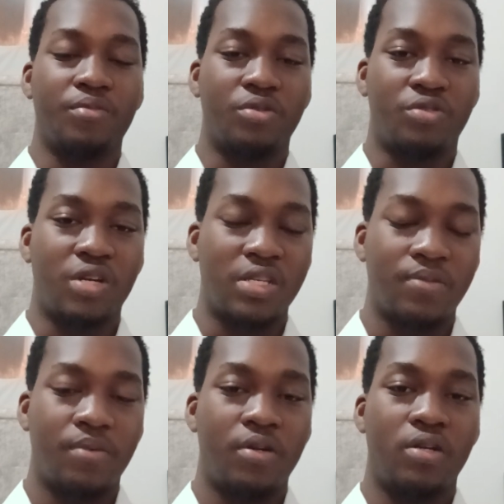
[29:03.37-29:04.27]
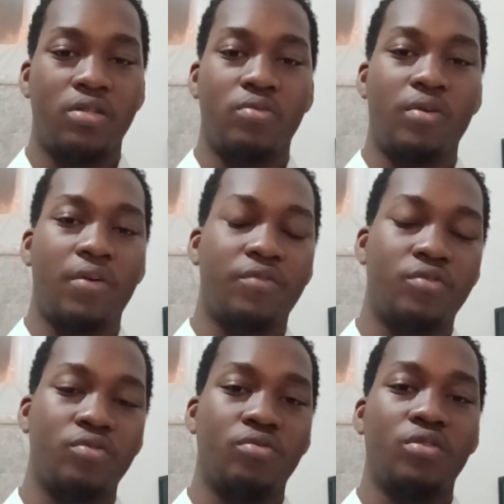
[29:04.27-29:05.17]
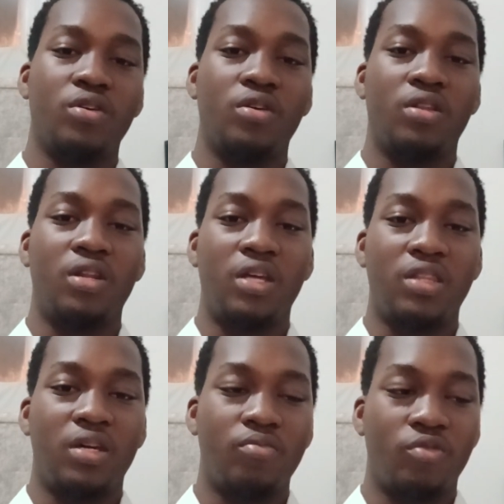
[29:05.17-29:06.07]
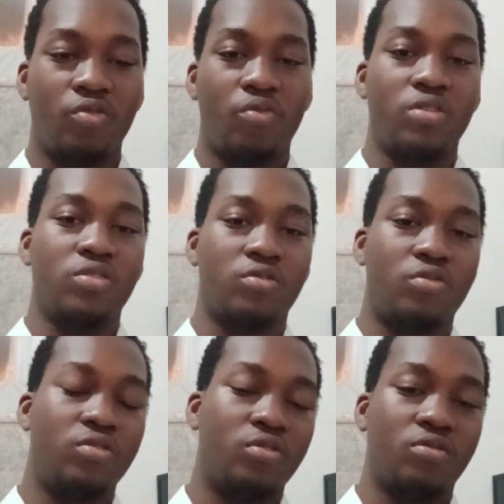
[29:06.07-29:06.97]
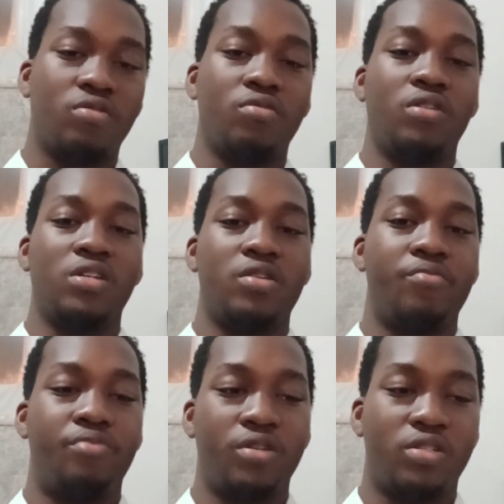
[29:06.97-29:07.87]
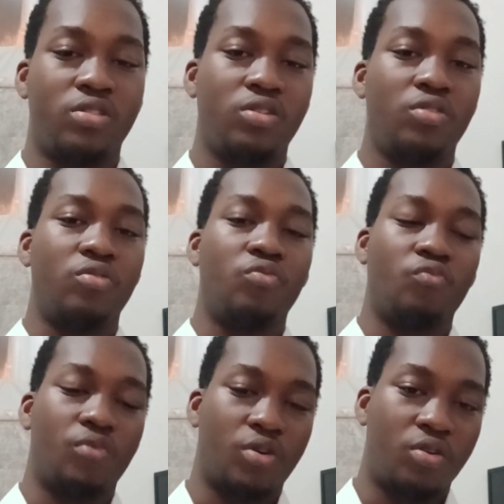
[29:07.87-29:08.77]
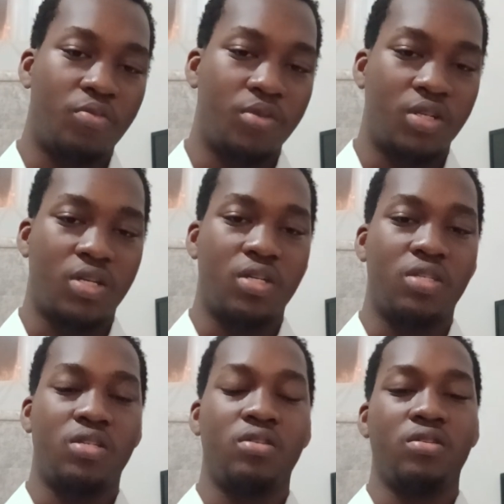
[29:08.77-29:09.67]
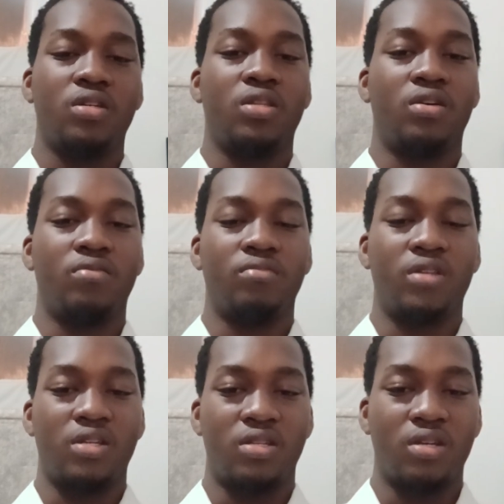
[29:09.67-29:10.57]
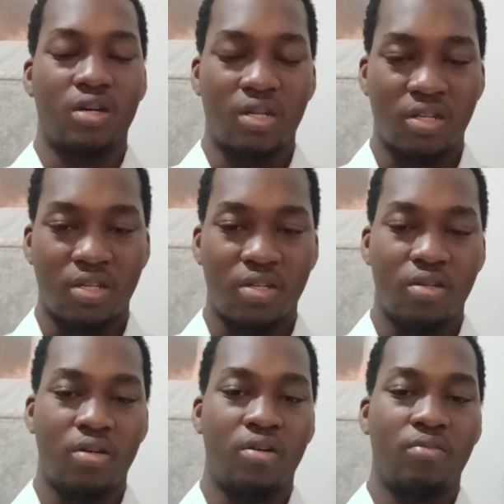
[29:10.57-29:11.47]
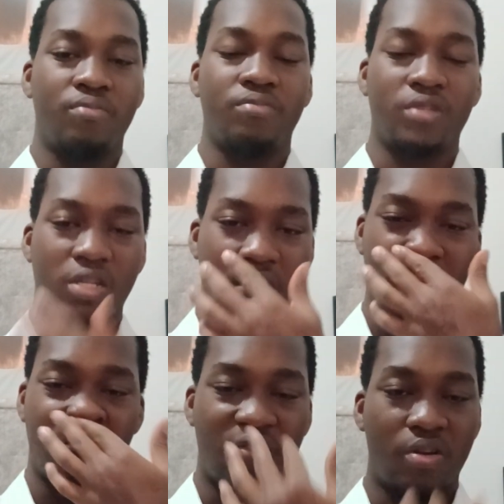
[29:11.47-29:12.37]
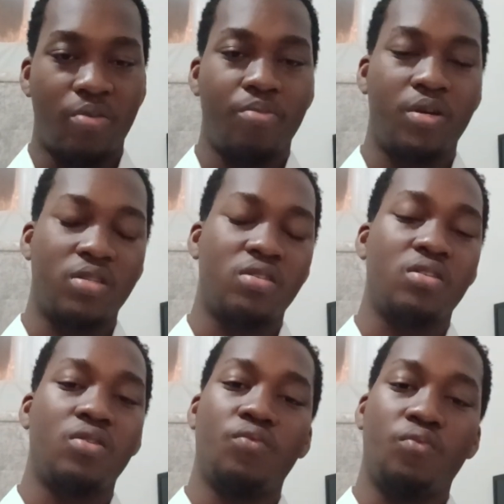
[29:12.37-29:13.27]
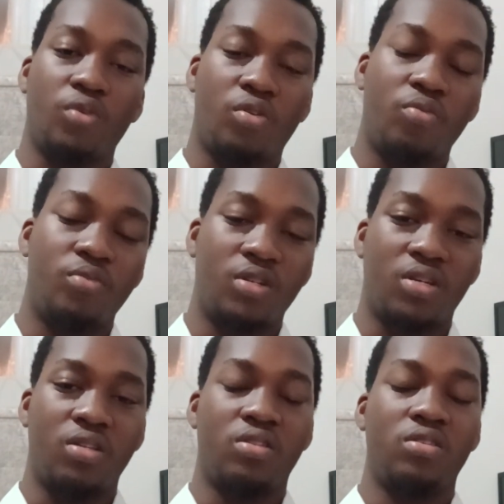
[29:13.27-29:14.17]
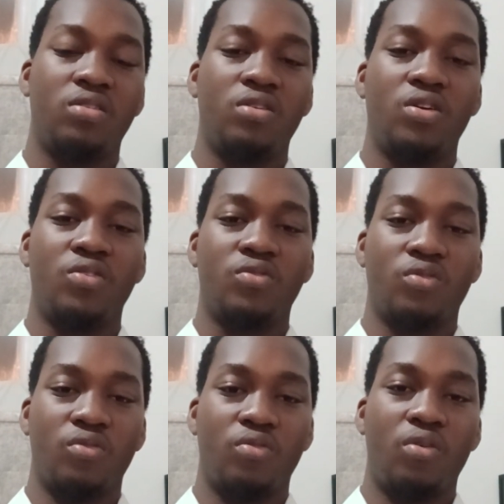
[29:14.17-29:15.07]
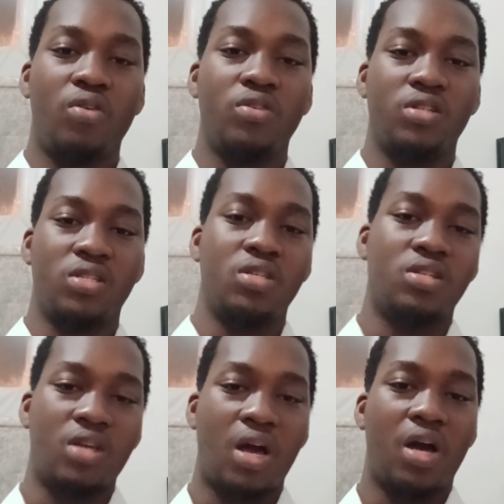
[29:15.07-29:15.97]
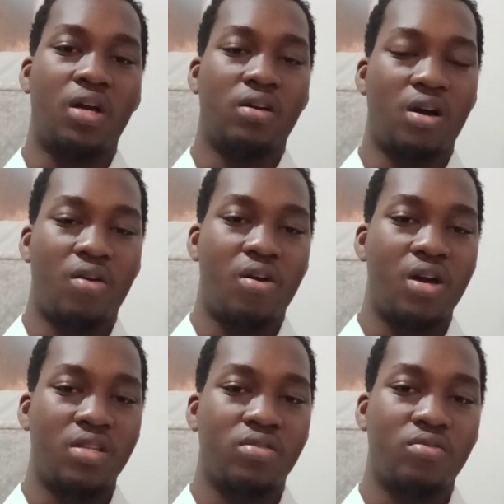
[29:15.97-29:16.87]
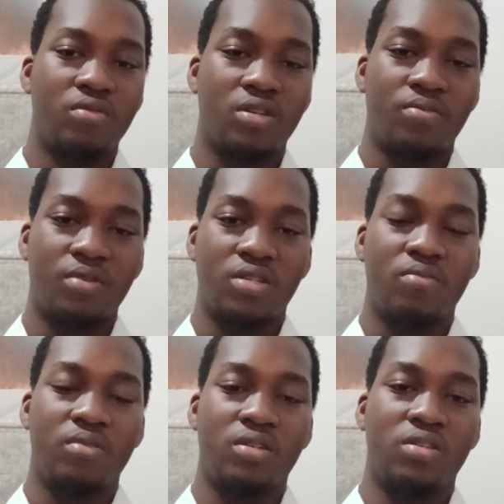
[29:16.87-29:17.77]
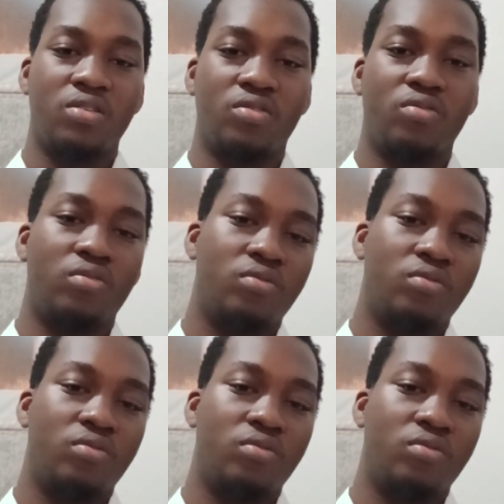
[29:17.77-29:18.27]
be transparent. We have to let them know what is going on. So there's a breach, we communicate. There's a development, we communicate. So all these things are our ethical responsibilities to